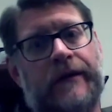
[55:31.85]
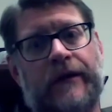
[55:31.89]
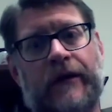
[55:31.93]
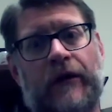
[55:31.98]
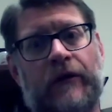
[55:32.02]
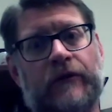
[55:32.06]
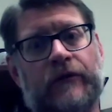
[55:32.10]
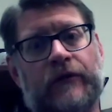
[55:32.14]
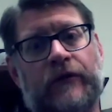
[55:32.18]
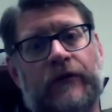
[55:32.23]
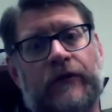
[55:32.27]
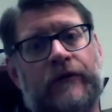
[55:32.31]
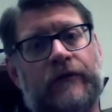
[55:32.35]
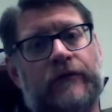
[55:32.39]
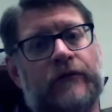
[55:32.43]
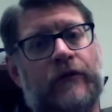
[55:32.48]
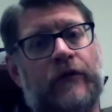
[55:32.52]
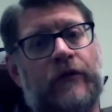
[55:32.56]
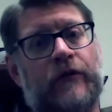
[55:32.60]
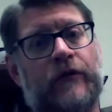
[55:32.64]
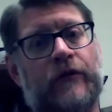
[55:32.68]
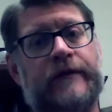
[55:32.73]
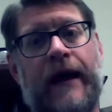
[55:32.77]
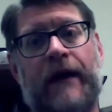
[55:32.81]
you know,
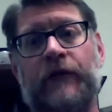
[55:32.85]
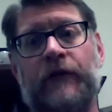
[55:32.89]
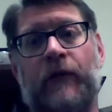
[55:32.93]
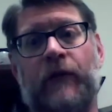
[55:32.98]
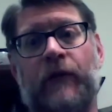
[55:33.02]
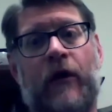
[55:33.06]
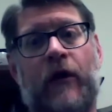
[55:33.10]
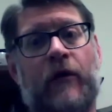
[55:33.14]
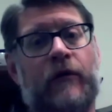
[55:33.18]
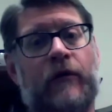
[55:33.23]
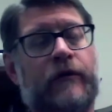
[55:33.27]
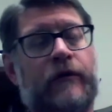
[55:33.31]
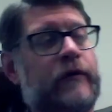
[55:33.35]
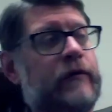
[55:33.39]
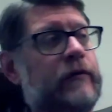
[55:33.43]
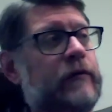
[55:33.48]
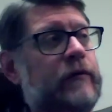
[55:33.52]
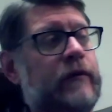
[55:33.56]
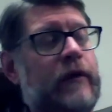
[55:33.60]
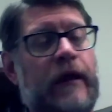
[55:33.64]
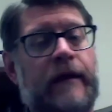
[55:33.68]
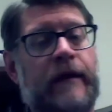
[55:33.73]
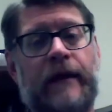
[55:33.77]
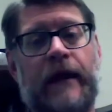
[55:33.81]
look down the road
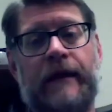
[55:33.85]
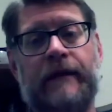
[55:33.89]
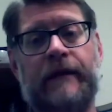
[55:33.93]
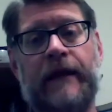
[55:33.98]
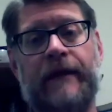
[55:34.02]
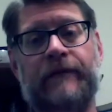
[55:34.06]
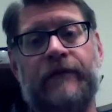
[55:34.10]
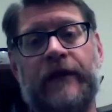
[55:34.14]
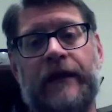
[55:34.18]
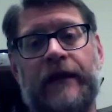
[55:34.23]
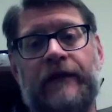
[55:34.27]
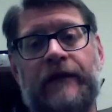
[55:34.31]
at